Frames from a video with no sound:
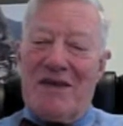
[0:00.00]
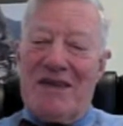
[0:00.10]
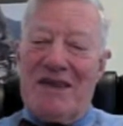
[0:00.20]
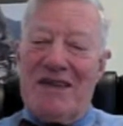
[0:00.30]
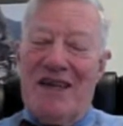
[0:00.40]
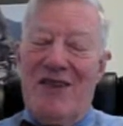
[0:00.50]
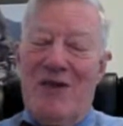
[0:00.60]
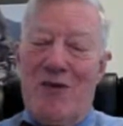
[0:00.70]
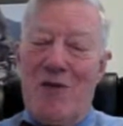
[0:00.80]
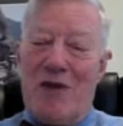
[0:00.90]
in the
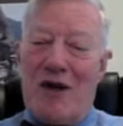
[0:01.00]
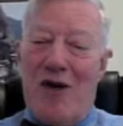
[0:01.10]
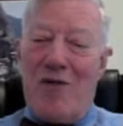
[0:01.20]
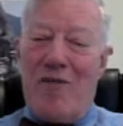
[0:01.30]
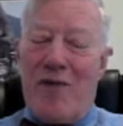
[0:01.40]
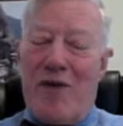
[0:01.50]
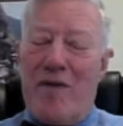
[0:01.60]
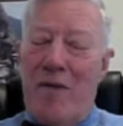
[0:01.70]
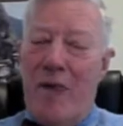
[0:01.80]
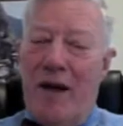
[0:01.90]
room with Claude Pepper
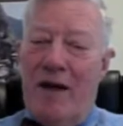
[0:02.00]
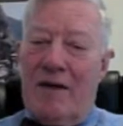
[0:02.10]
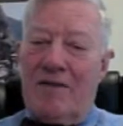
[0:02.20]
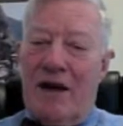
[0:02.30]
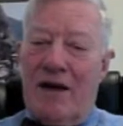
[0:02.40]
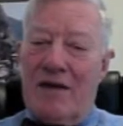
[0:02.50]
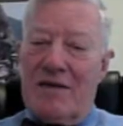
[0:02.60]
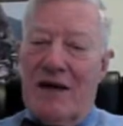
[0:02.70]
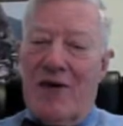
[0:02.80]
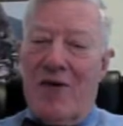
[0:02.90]

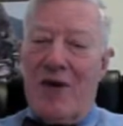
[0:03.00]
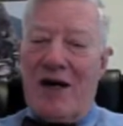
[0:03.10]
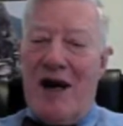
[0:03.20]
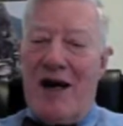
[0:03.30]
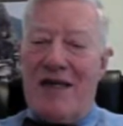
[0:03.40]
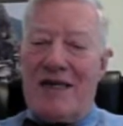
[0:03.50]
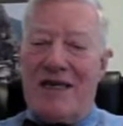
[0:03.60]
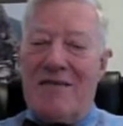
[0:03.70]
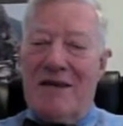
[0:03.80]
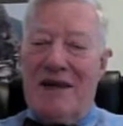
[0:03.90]
and Roy Collins and
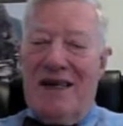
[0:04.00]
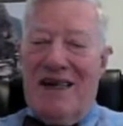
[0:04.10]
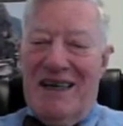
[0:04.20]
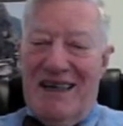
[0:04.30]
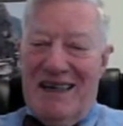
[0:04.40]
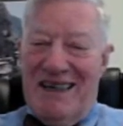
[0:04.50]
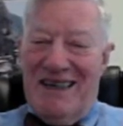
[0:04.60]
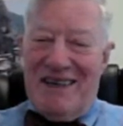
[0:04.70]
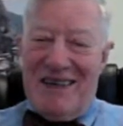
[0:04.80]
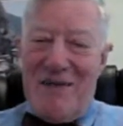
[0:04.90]

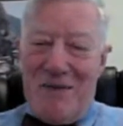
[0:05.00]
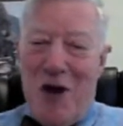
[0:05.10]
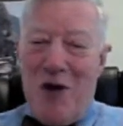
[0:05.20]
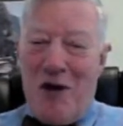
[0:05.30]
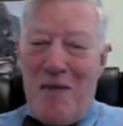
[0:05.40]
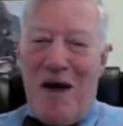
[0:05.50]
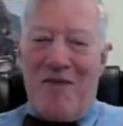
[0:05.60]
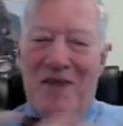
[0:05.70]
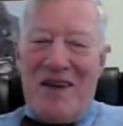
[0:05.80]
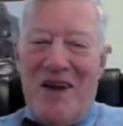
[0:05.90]
hearing them talk about
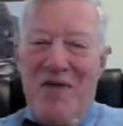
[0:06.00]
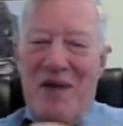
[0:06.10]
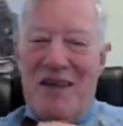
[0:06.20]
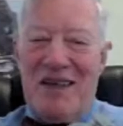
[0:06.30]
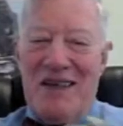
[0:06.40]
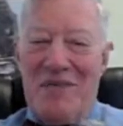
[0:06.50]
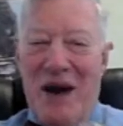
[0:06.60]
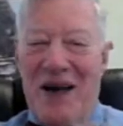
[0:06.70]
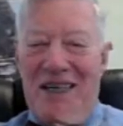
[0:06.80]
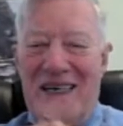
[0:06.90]
government and
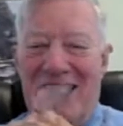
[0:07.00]
politics.